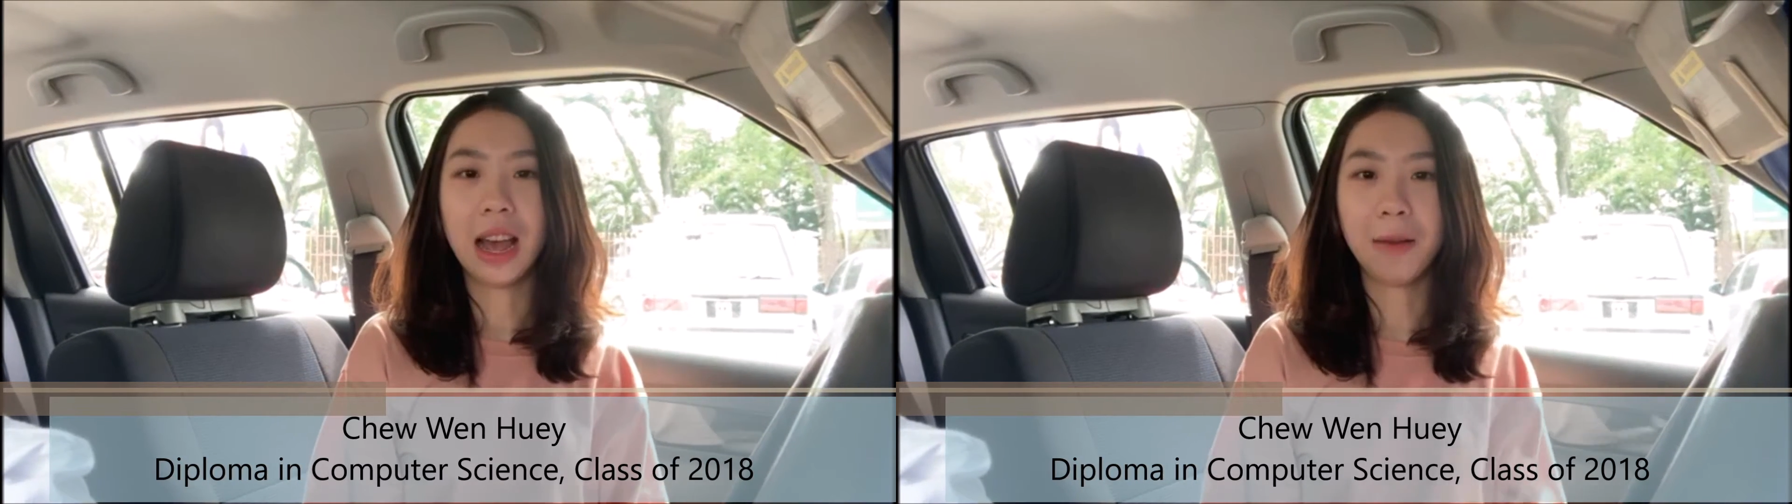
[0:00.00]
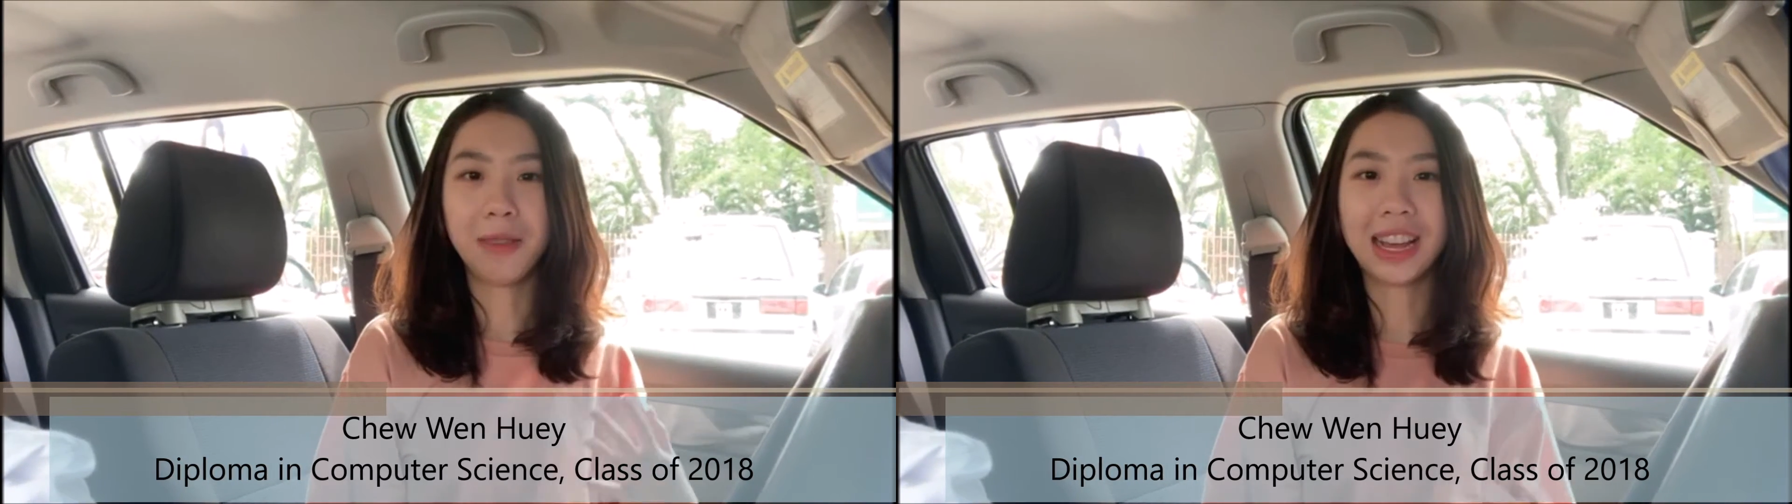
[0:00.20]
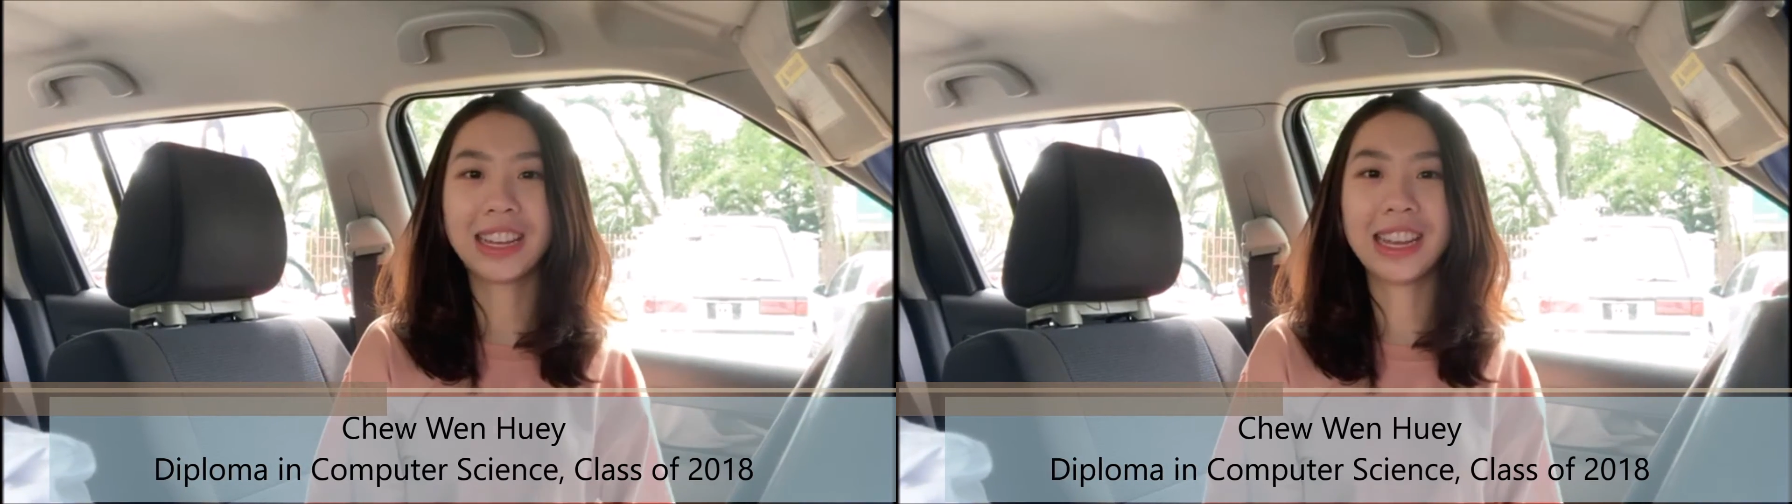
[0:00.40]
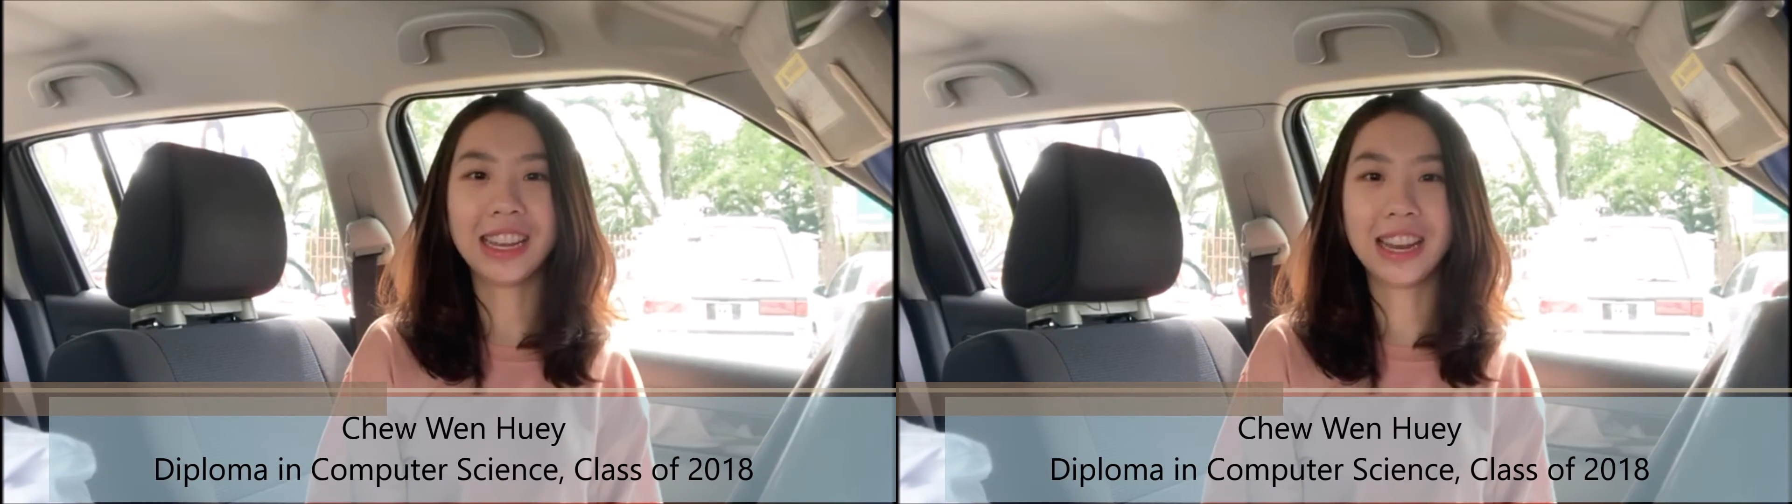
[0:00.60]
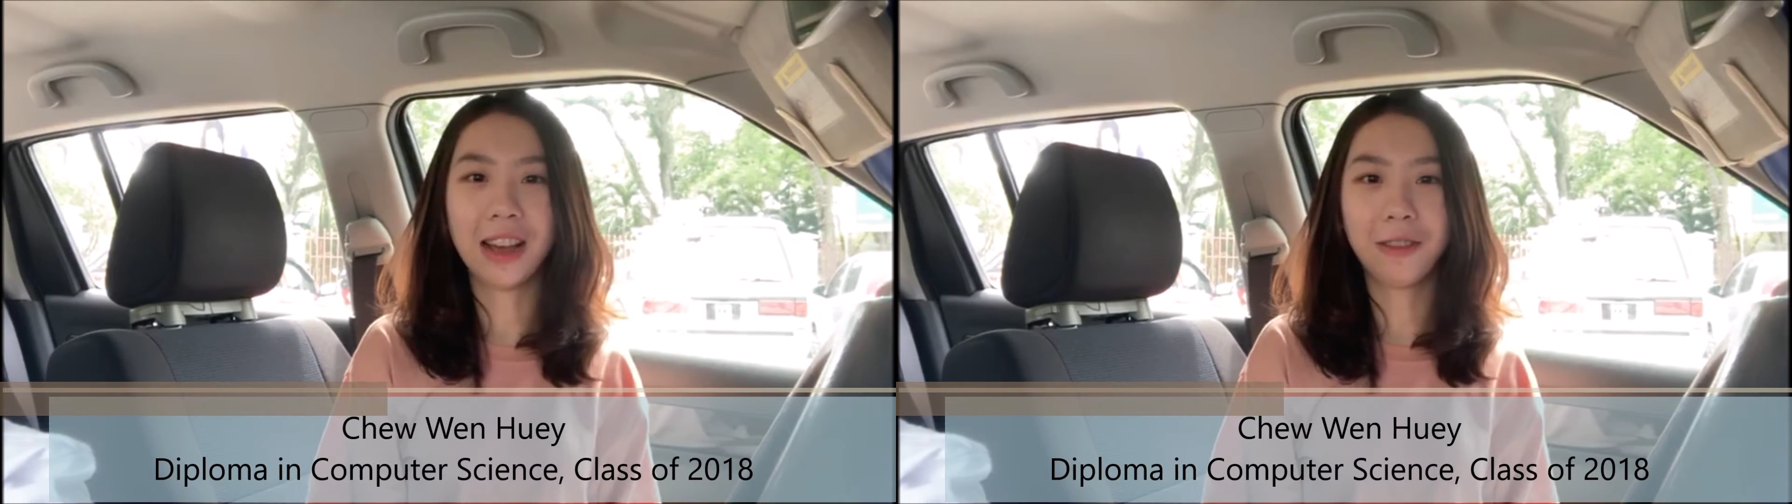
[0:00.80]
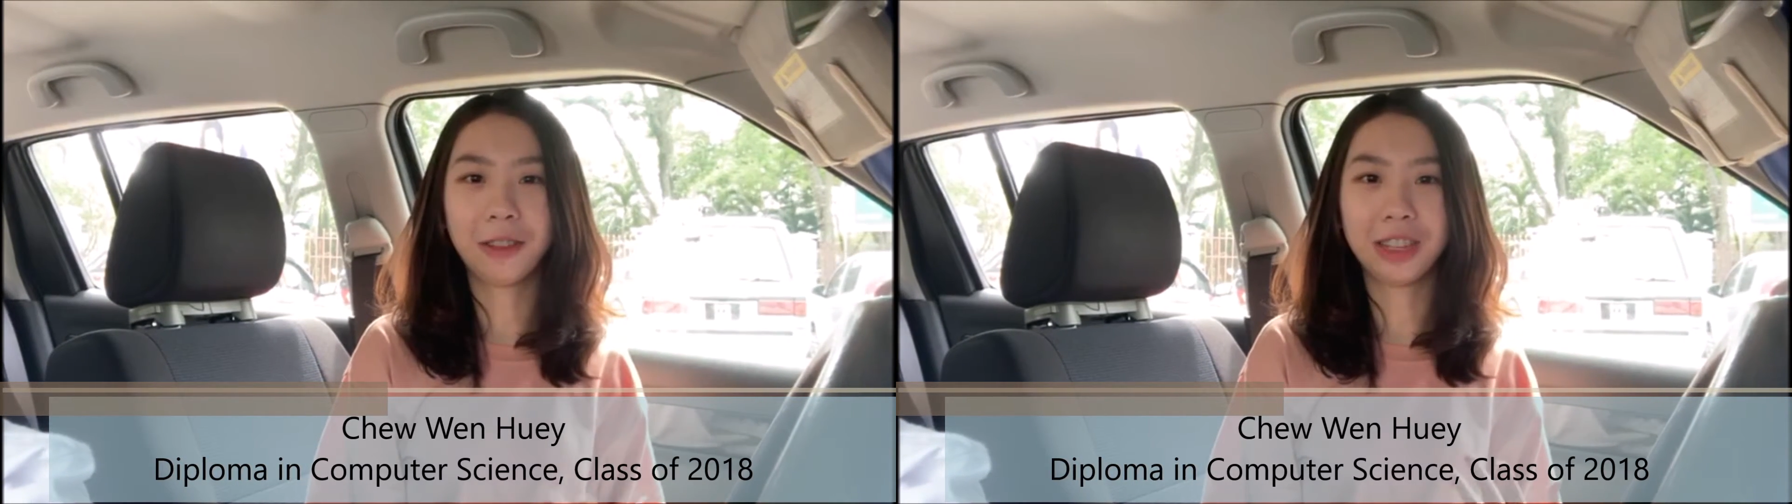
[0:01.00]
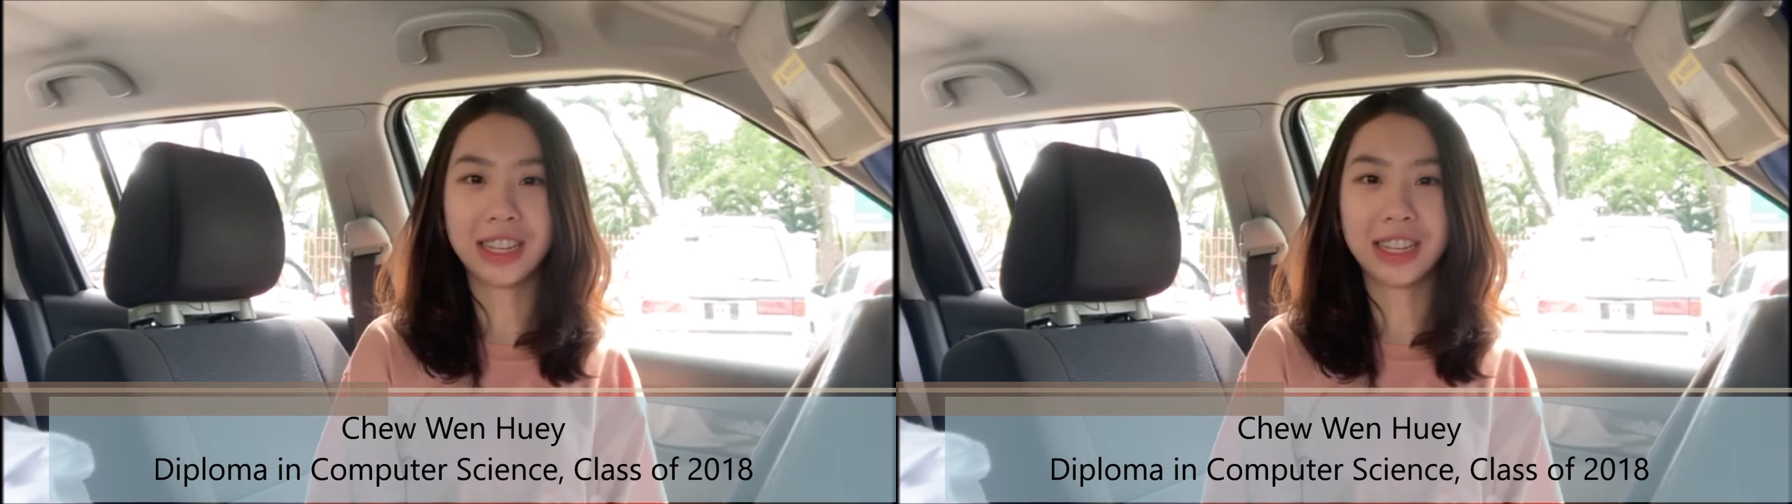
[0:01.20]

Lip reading: I'm lucky enough to